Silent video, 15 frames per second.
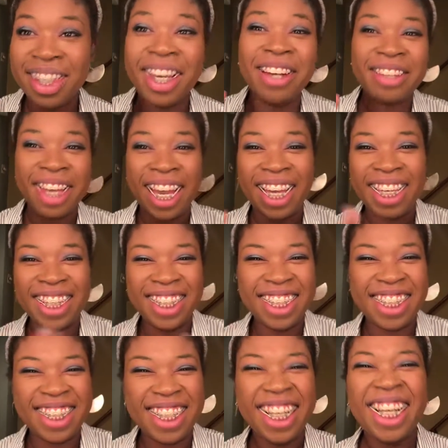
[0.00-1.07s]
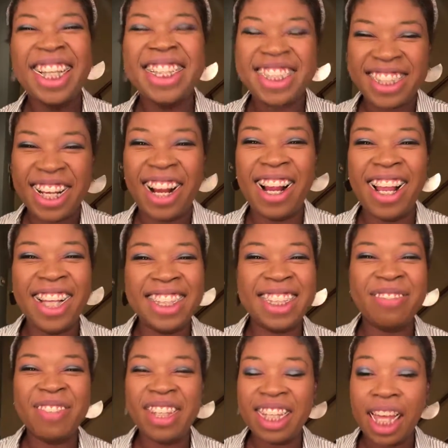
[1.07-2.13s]
Okay, sorry, I
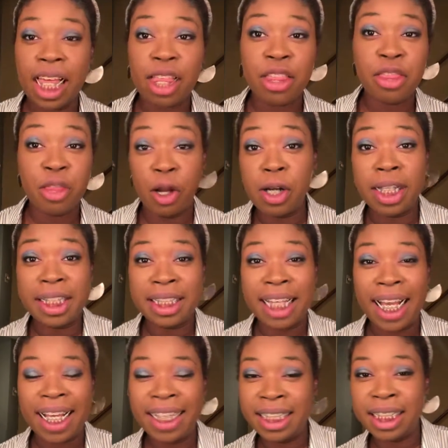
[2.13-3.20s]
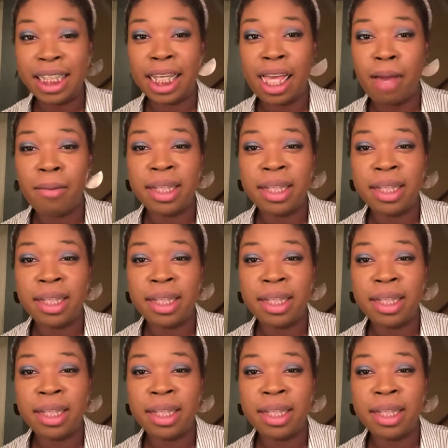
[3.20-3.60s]
just spent, like, 30 seconds looking at